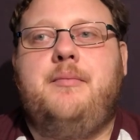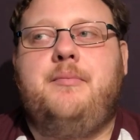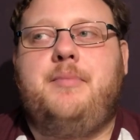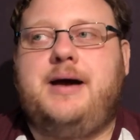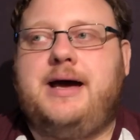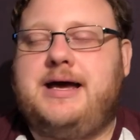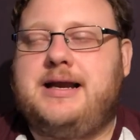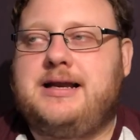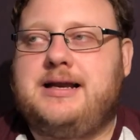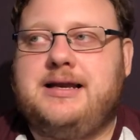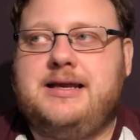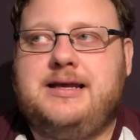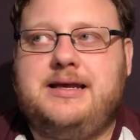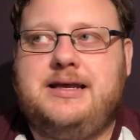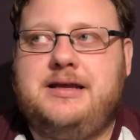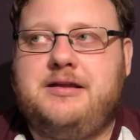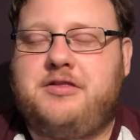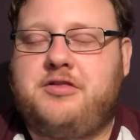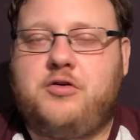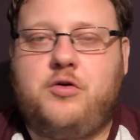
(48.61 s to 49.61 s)

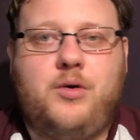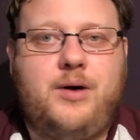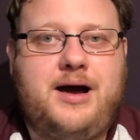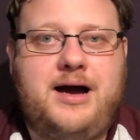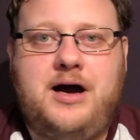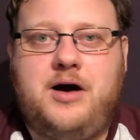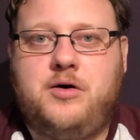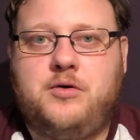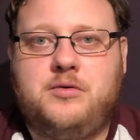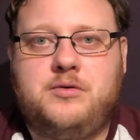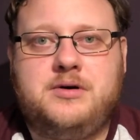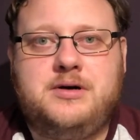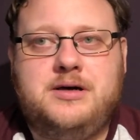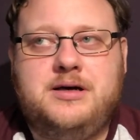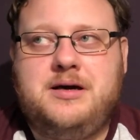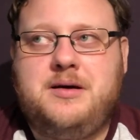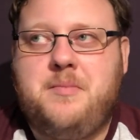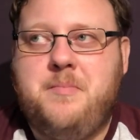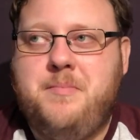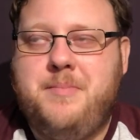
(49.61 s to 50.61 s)
badly thought out
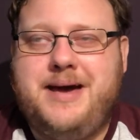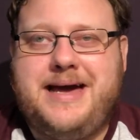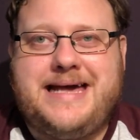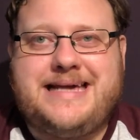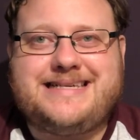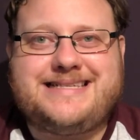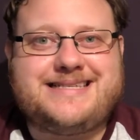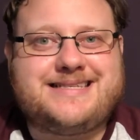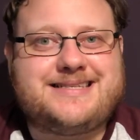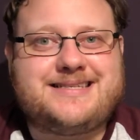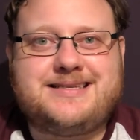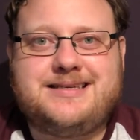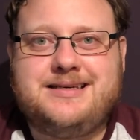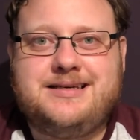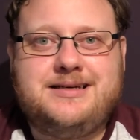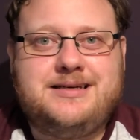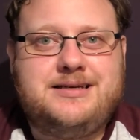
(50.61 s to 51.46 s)
mess.